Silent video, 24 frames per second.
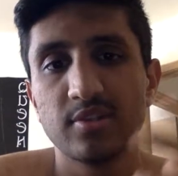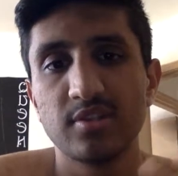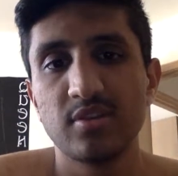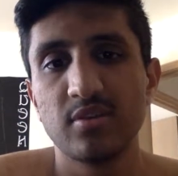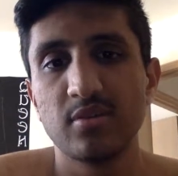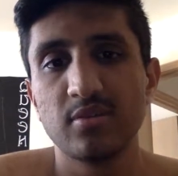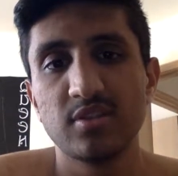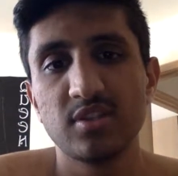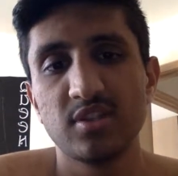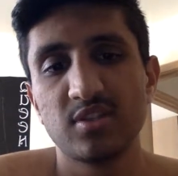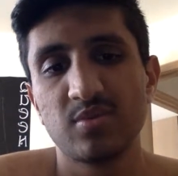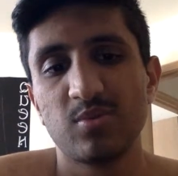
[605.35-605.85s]

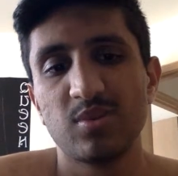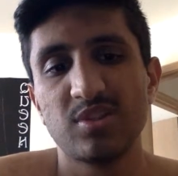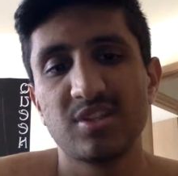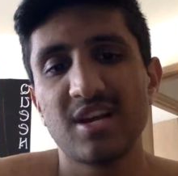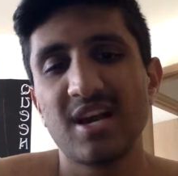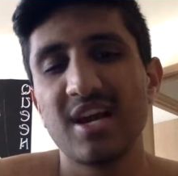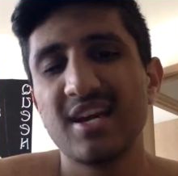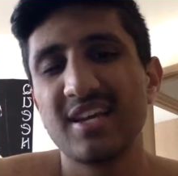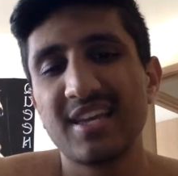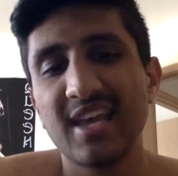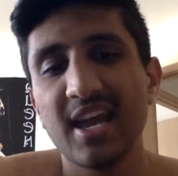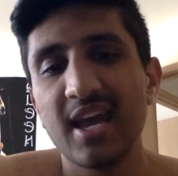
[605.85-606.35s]
stenosis, which
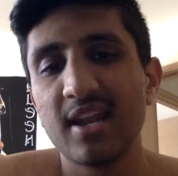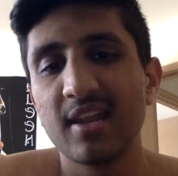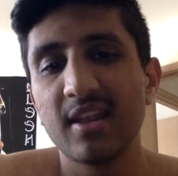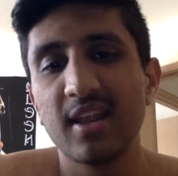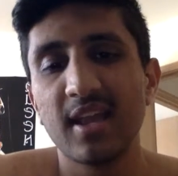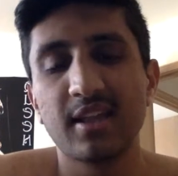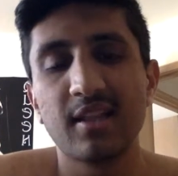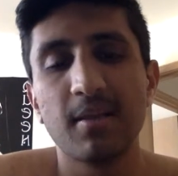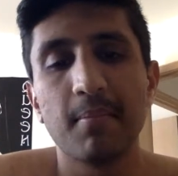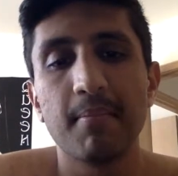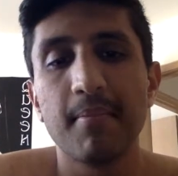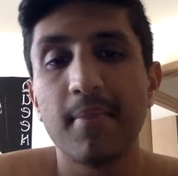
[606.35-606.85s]
again,
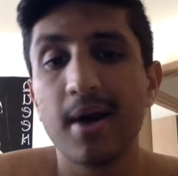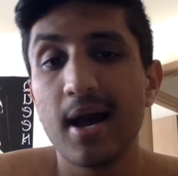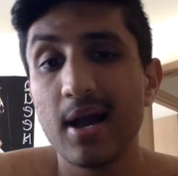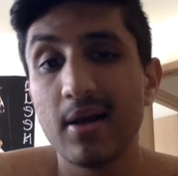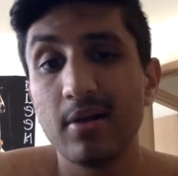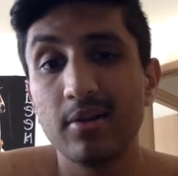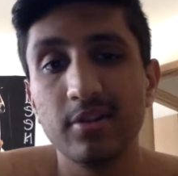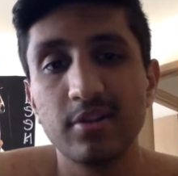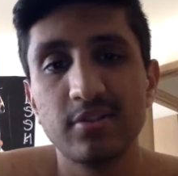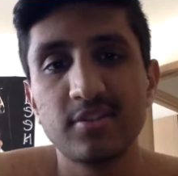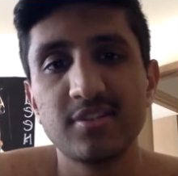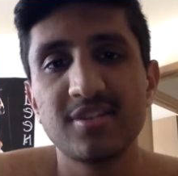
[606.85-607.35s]
like the
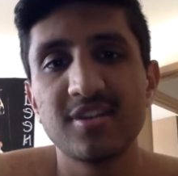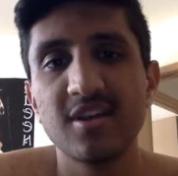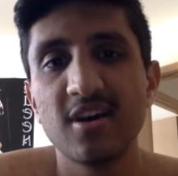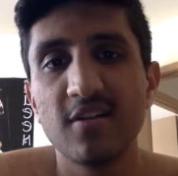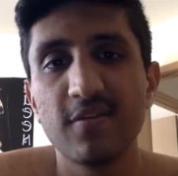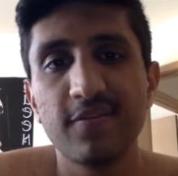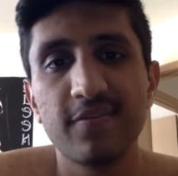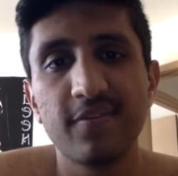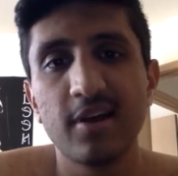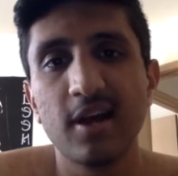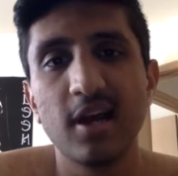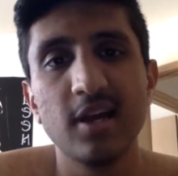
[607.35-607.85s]
mild
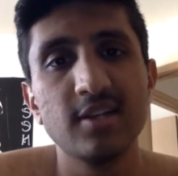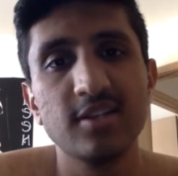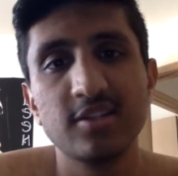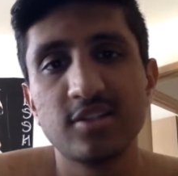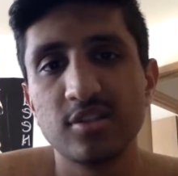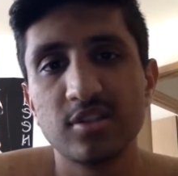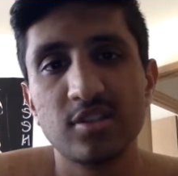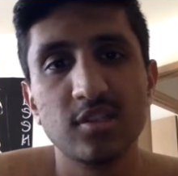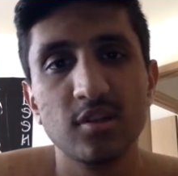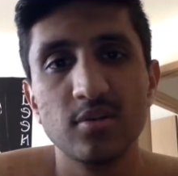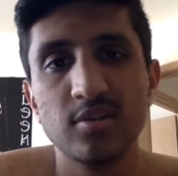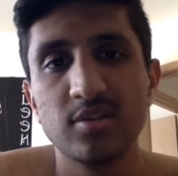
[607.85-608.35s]
stuff, I just
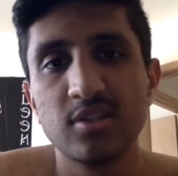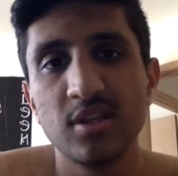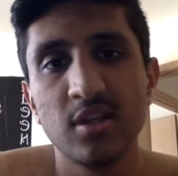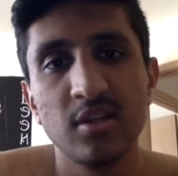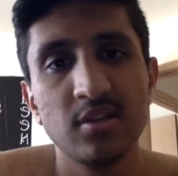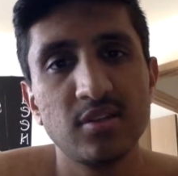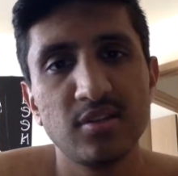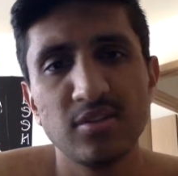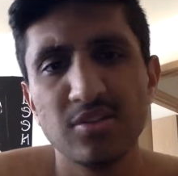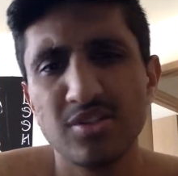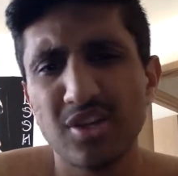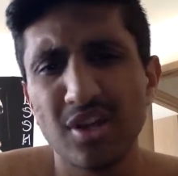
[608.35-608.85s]

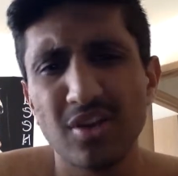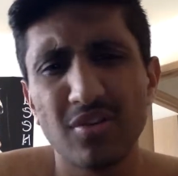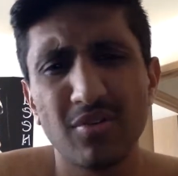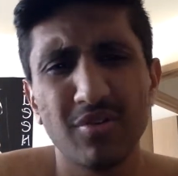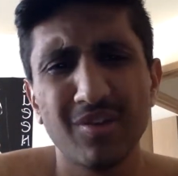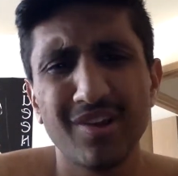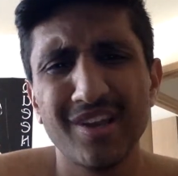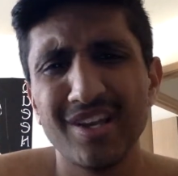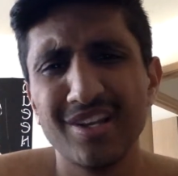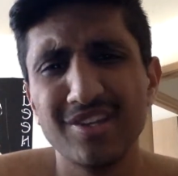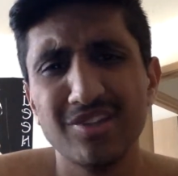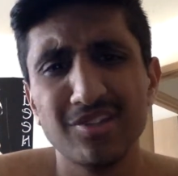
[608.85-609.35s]
associate to
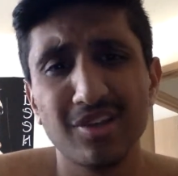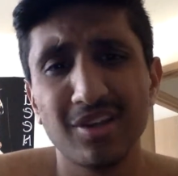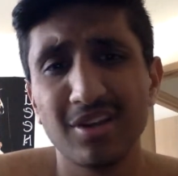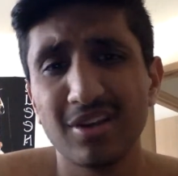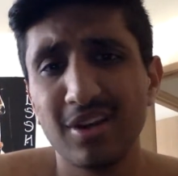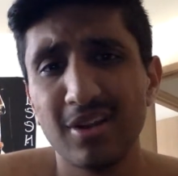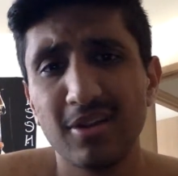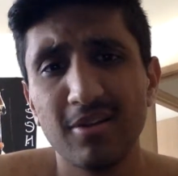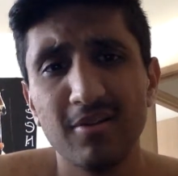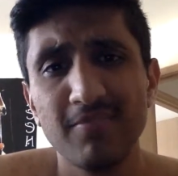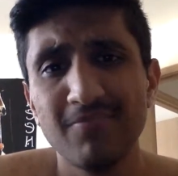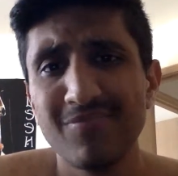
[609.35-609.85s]
general aging, and
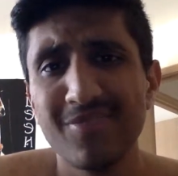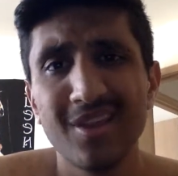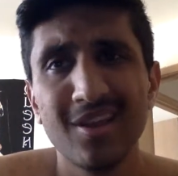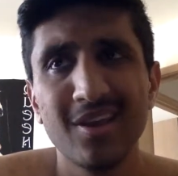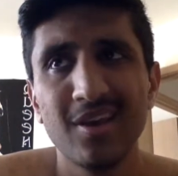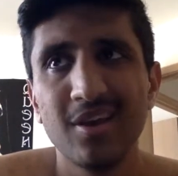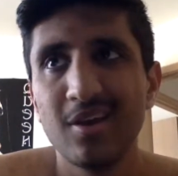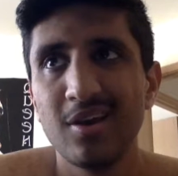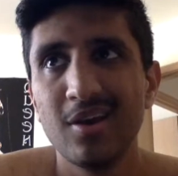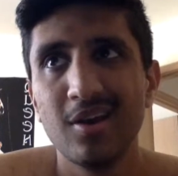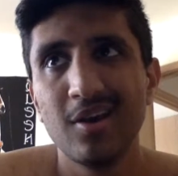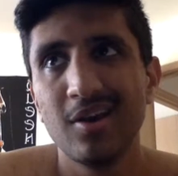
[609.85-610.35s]

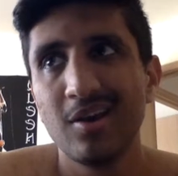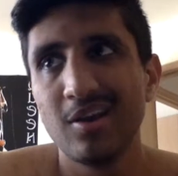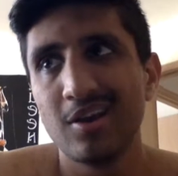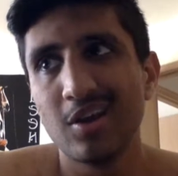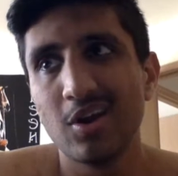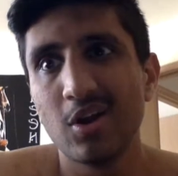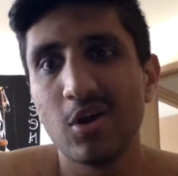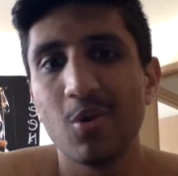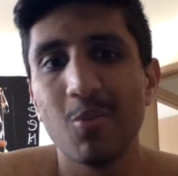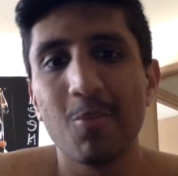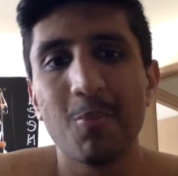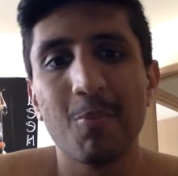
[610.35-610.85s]

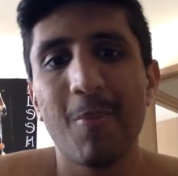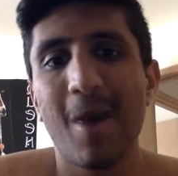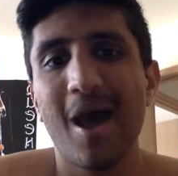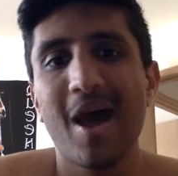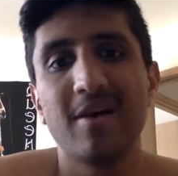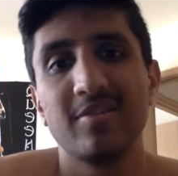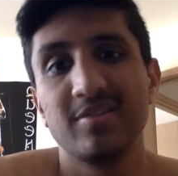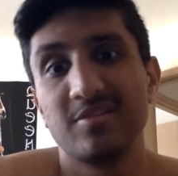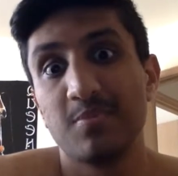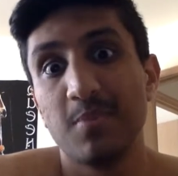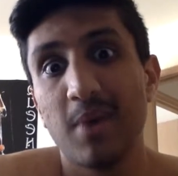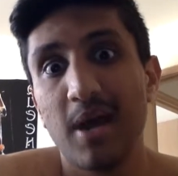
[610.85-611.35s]

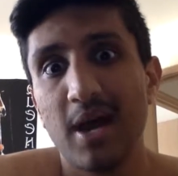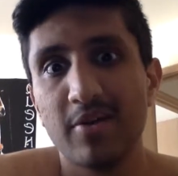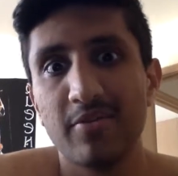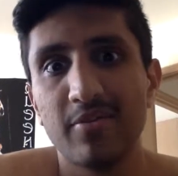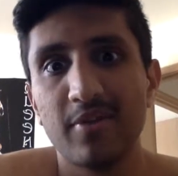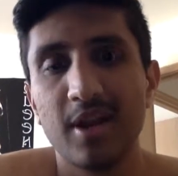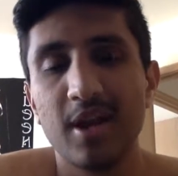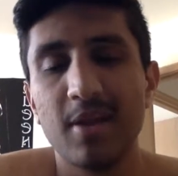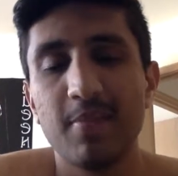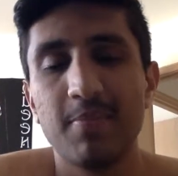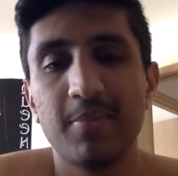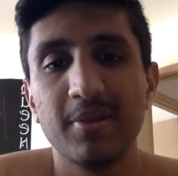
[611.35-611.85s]
mild's mild,
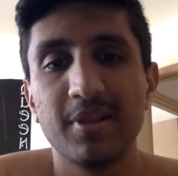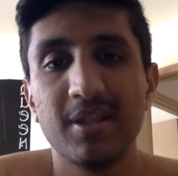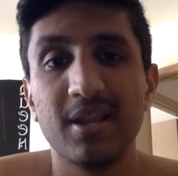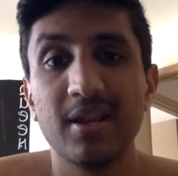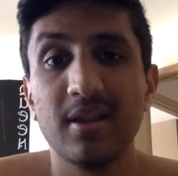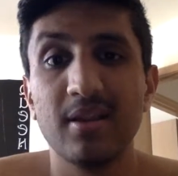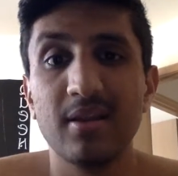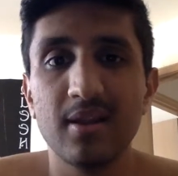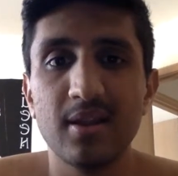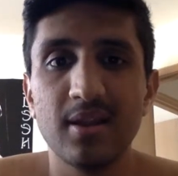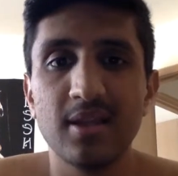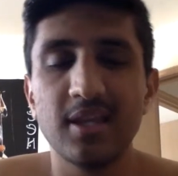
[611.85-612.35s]
right? But
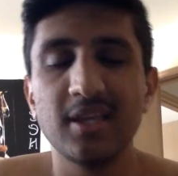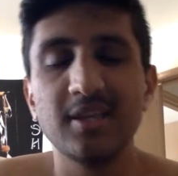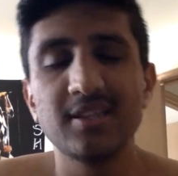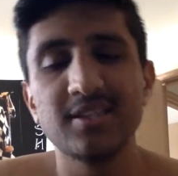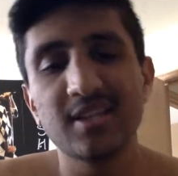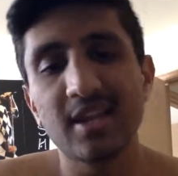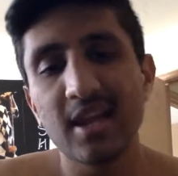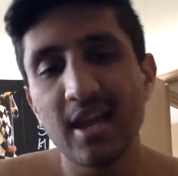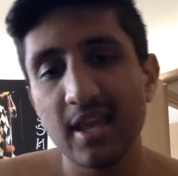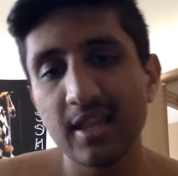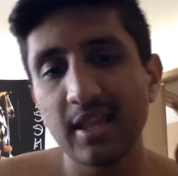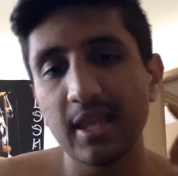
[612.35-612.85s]
then he
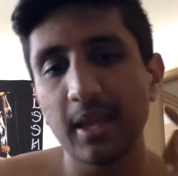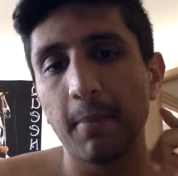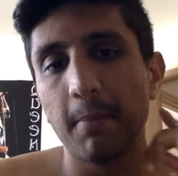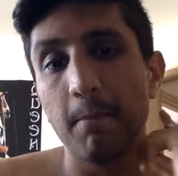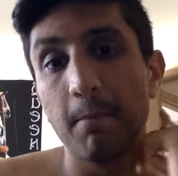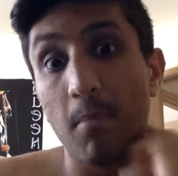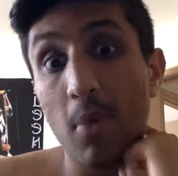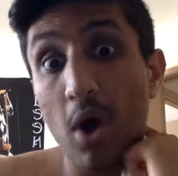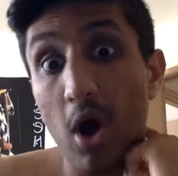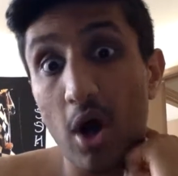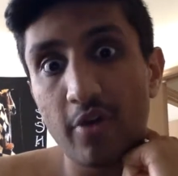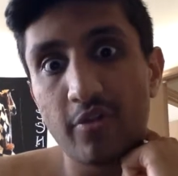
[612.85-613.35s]
said I had like
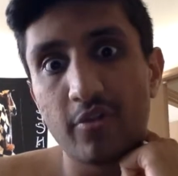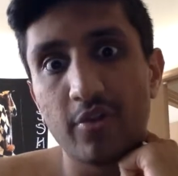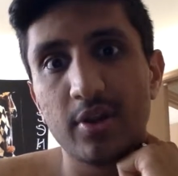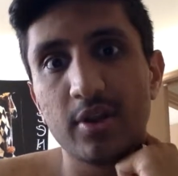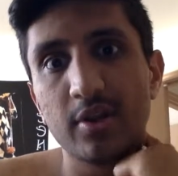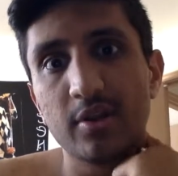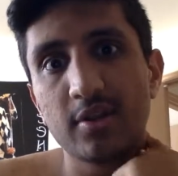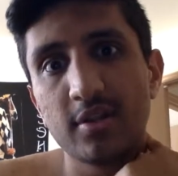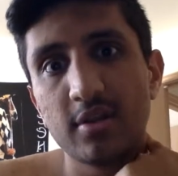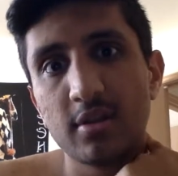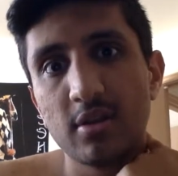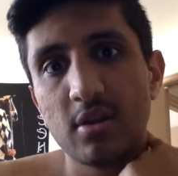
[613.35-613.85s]

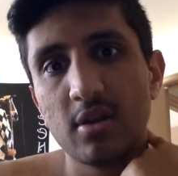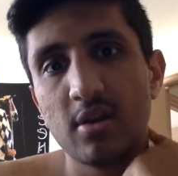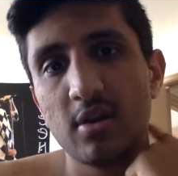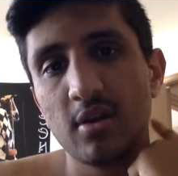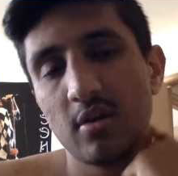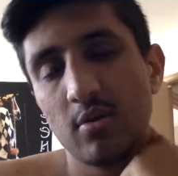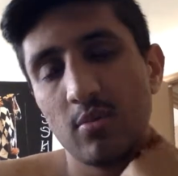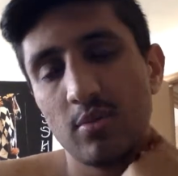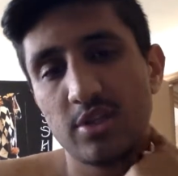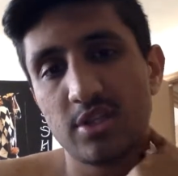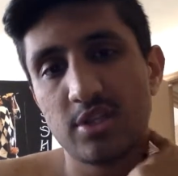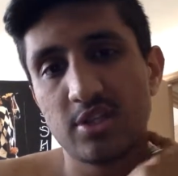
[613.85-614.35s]
moderate,
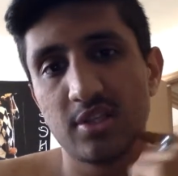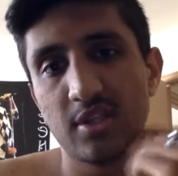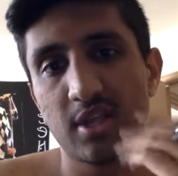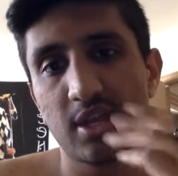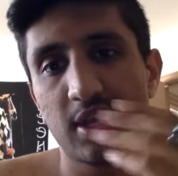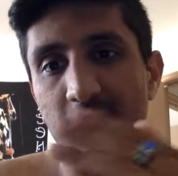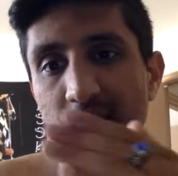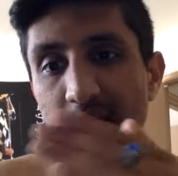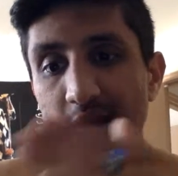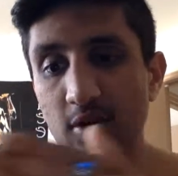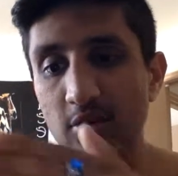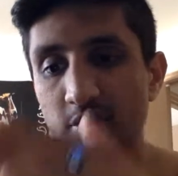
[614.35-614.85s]
which is
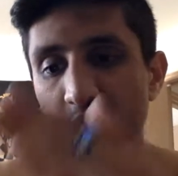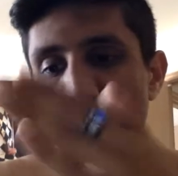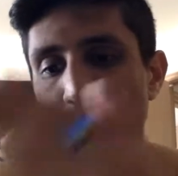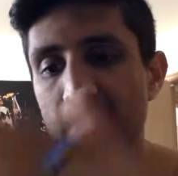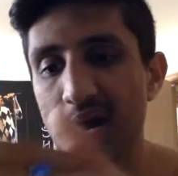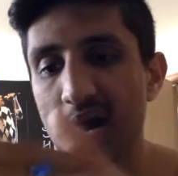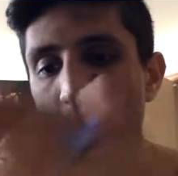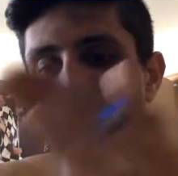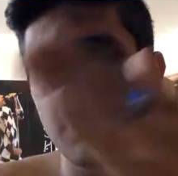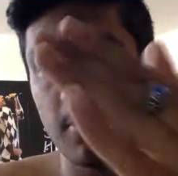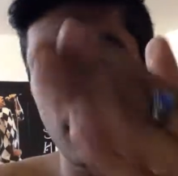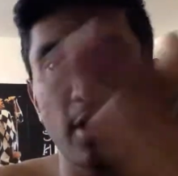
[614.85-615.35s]
like it goes
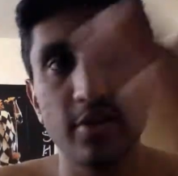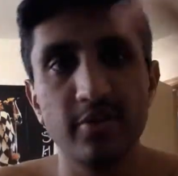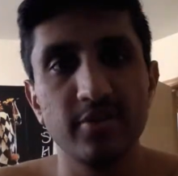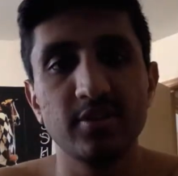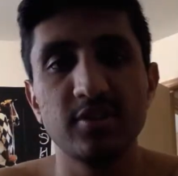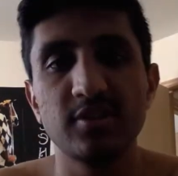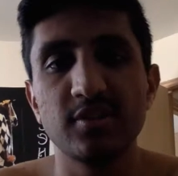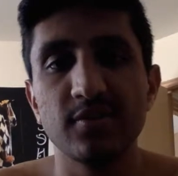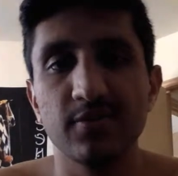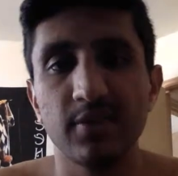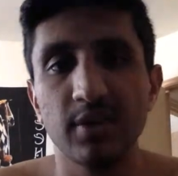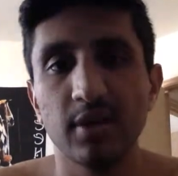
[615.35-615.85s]
mild, moderate,
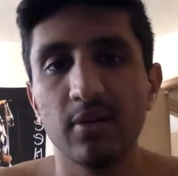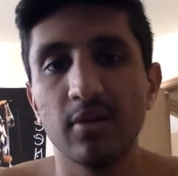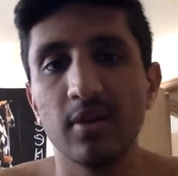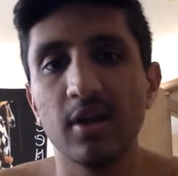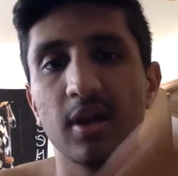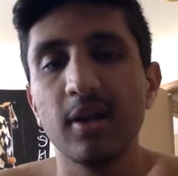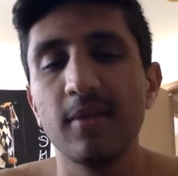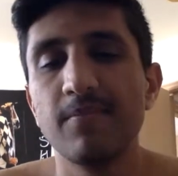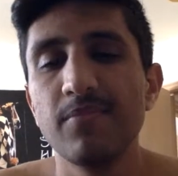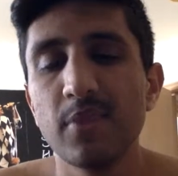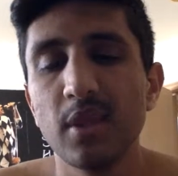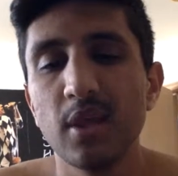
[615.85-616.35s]
severe,
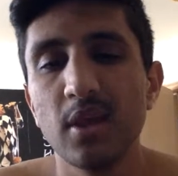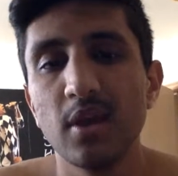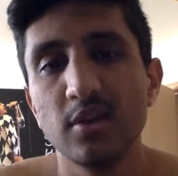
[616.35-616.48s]
right?